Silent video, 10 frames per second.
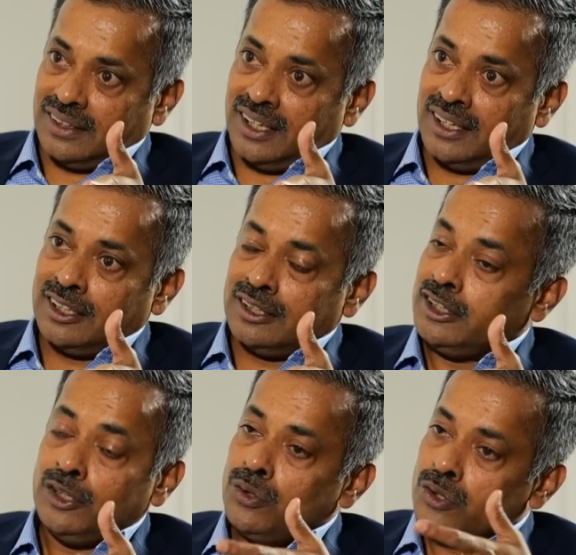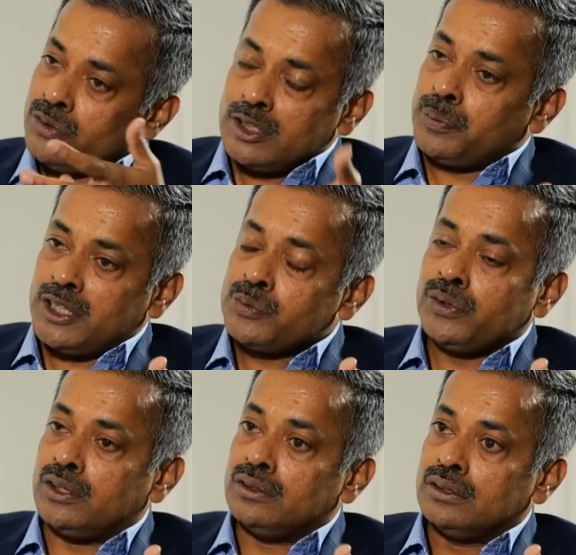And they don't know even the
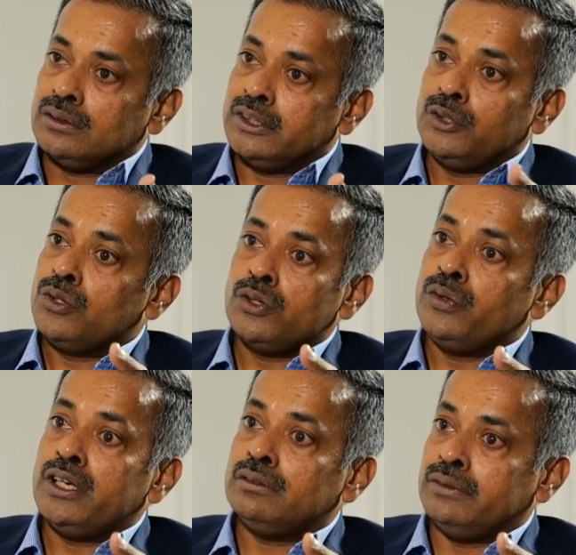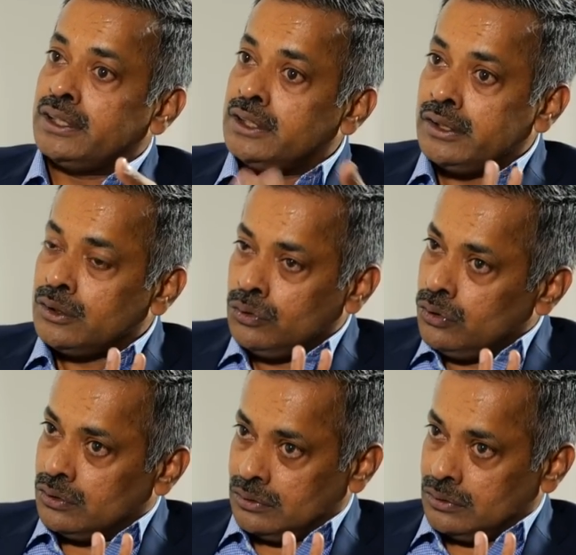password. They don't know where they have to go.